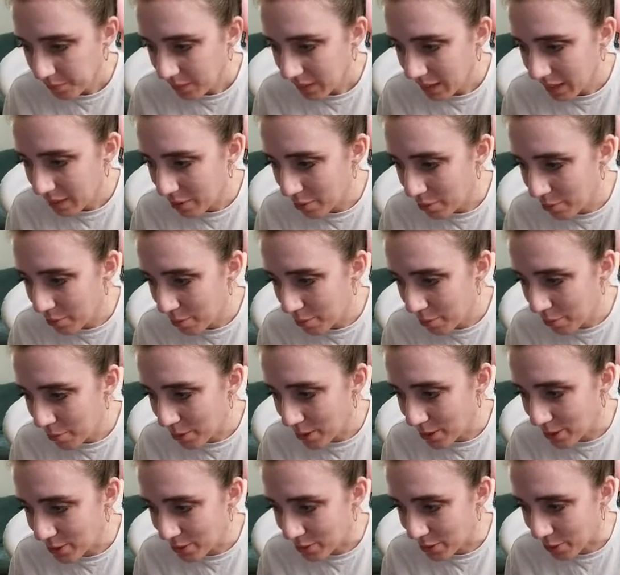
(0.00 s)
I remember
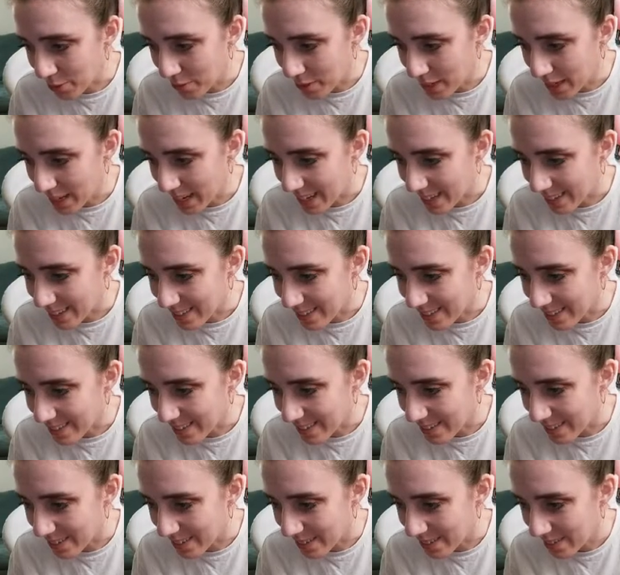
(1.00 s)
putting so many X's
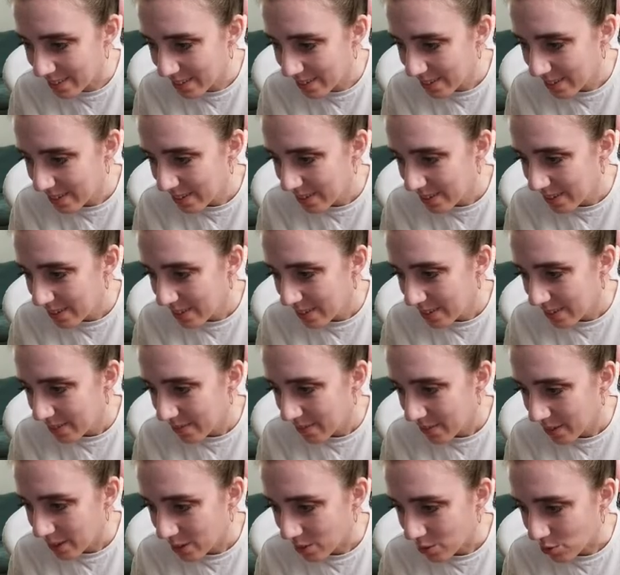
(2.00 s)
in
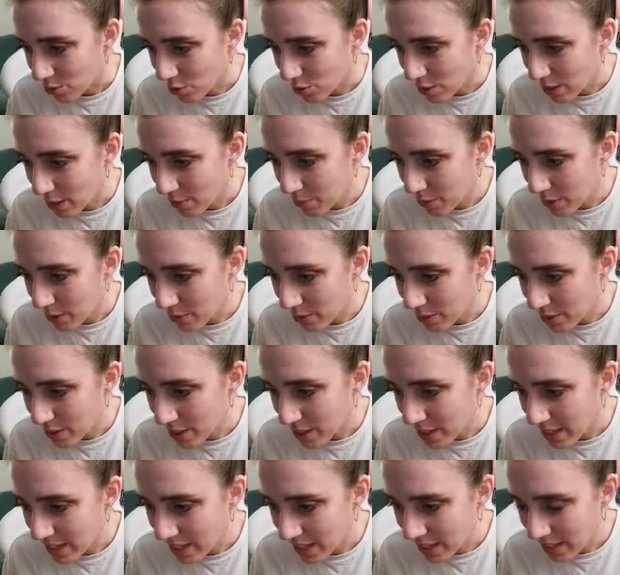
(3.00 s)
my username when that was a
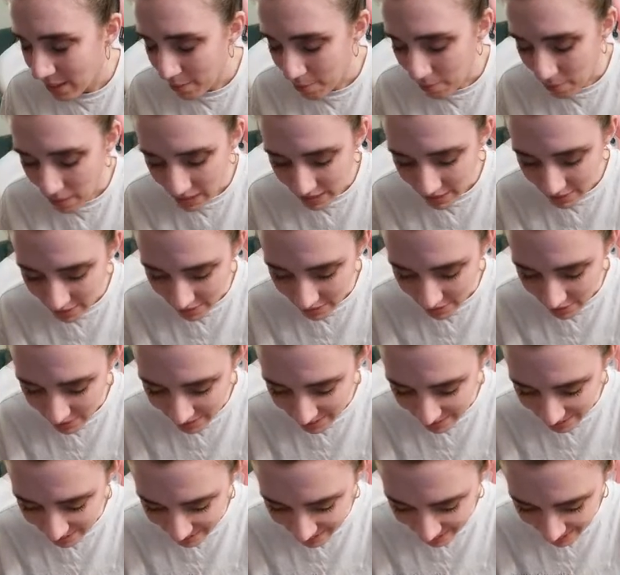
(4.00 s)
thing. My
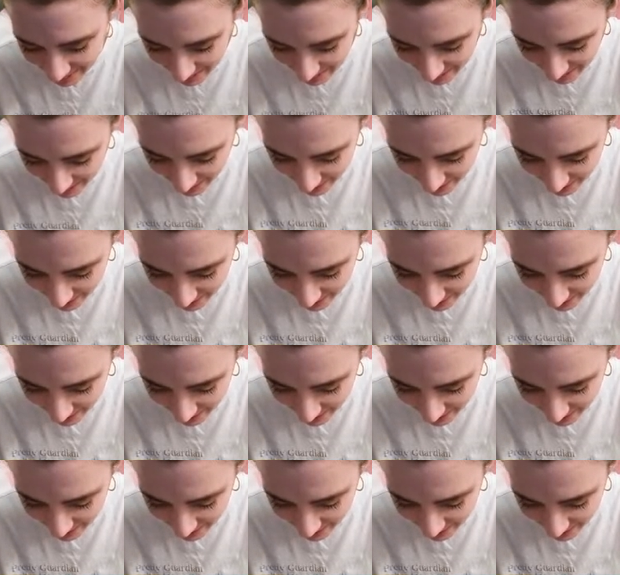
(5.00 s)
sister did that